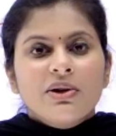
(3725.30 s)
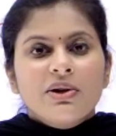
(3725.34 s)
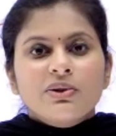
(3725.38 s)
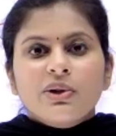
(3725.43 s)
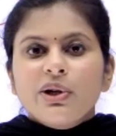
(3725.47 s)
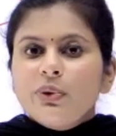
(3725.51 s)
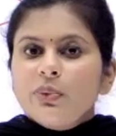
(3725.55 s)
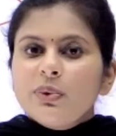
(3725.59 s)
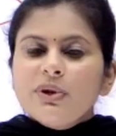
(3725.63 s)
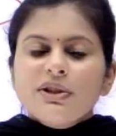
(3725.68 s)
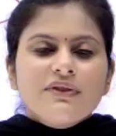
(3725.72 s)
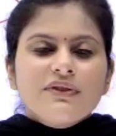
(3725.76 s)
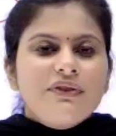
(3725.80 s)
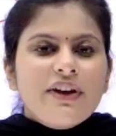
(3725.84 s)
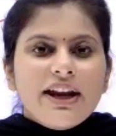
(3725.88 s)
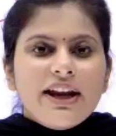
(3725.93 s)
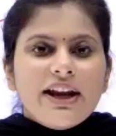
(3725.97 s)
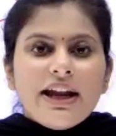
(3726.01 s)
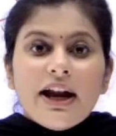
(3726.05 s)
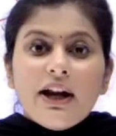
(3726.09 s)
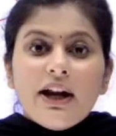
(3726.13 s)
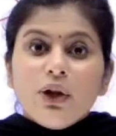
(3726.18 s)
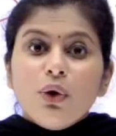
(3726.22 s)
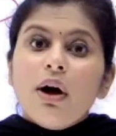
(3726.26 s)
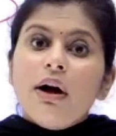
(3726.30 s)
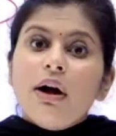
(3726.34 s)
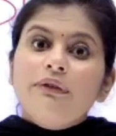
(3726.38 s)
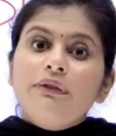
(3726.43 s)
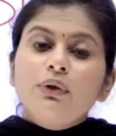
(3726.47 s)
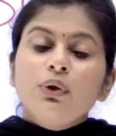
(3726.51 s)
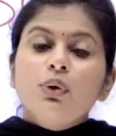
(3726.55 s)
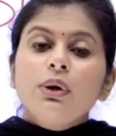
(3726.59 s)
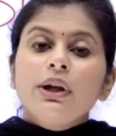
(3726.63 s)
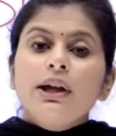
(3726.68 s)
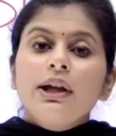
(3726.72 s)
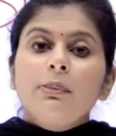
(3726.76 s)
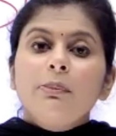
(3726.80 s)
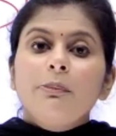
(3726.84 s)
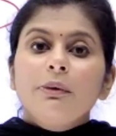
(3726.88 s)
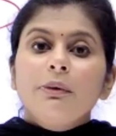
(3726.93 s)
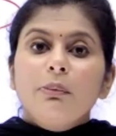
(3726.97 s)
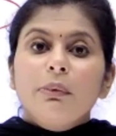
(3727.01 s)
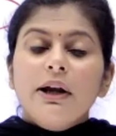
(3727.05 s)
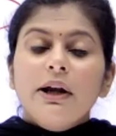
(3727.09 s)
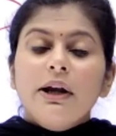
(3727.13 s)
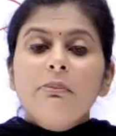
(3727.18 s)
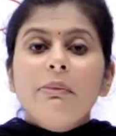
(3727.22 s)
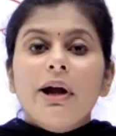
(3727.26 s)
So it was very, and you have to keep
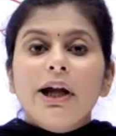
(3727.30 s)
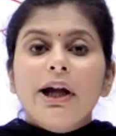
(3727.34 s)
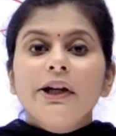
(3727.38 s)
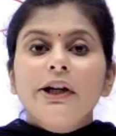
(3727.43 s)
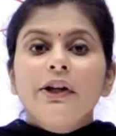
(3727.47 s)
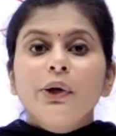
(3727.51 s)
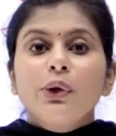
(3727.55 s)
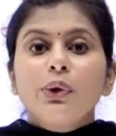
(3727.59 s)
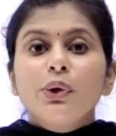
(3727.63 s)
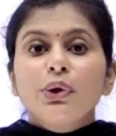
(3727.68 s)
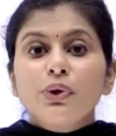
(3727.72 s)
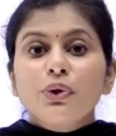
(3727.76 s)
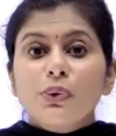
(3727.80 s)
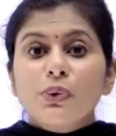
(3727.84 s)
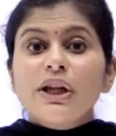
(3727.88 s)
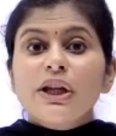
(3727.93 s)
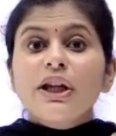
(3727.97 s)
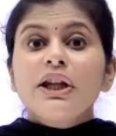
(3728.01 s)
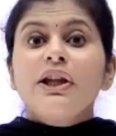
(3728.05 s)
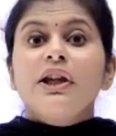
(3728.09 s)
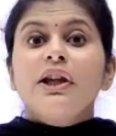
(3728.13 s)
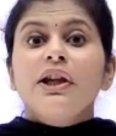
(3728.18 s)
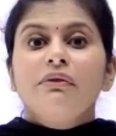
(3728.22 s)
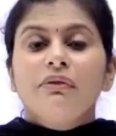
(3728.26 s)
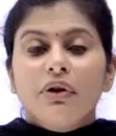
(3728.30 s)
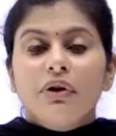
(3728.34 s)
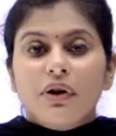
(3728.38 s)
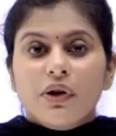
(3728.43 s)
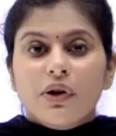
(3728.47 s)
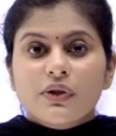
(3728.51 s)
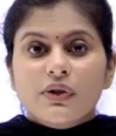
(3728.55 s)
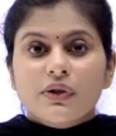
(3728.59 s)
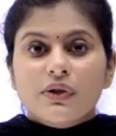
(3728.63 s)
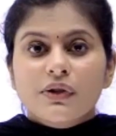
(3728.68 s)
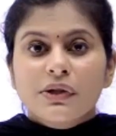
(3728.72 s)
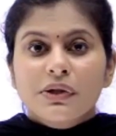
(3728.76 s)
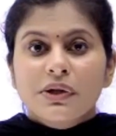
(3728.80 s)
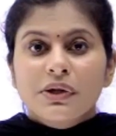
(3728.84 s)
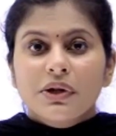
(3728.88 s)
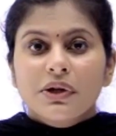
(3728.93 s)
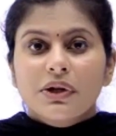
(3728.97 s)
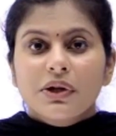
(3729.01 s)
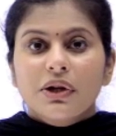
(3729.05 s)
in mind that you're using keywords.